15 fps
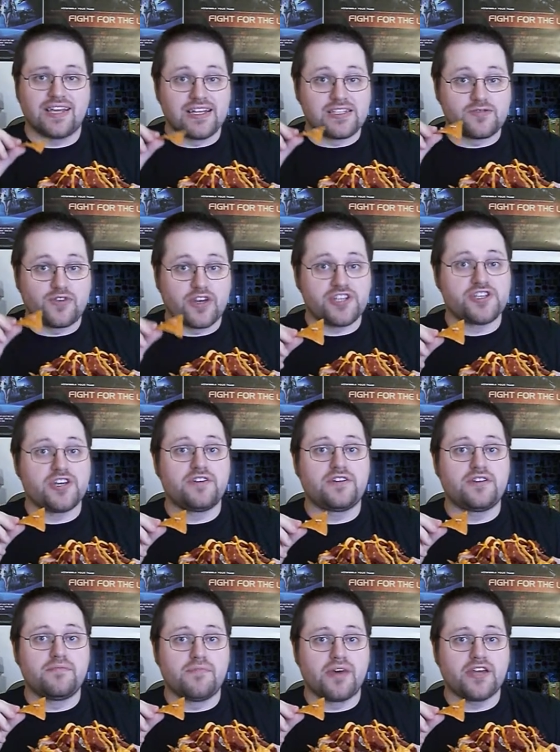It's fresh out of
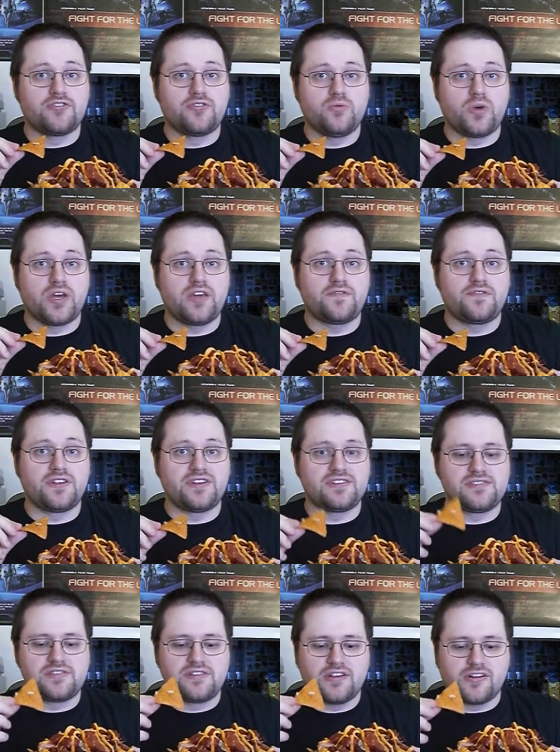the microwave and it's
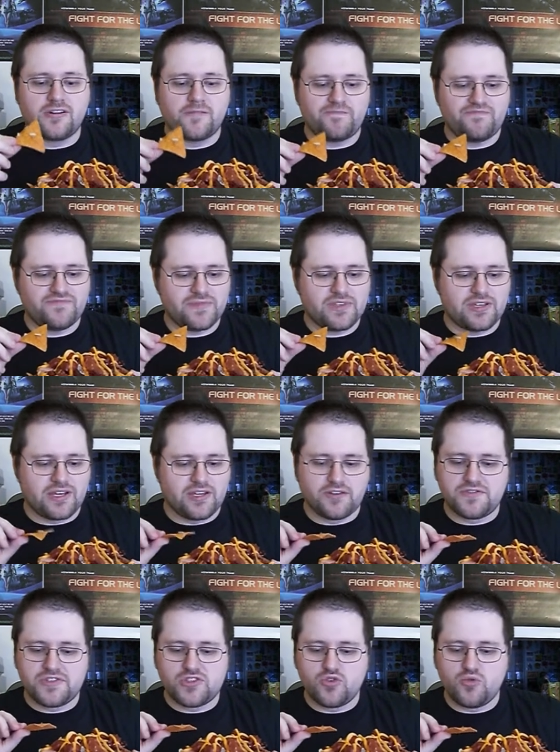still kind of
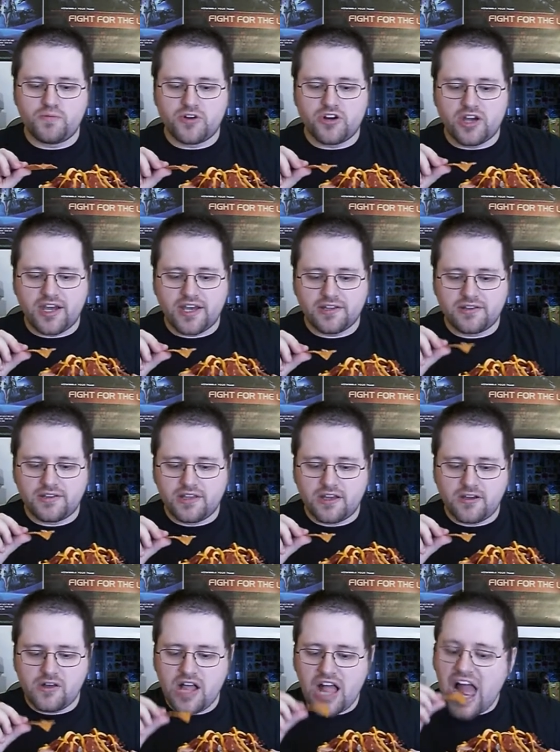super hot
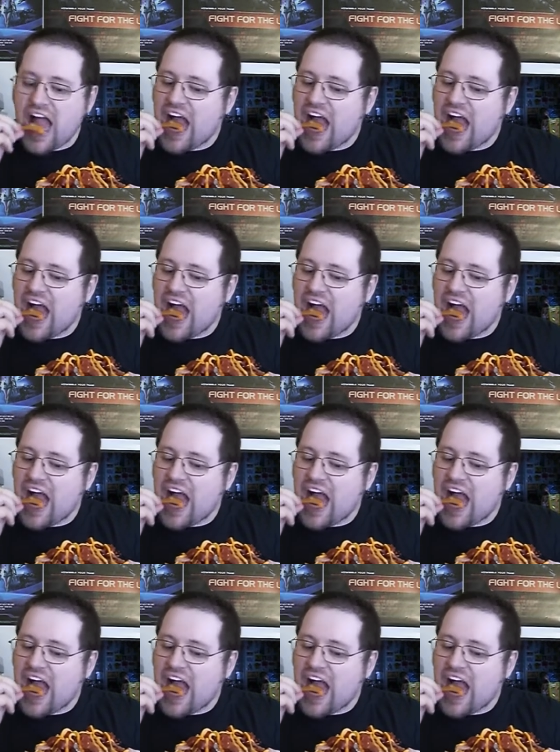now.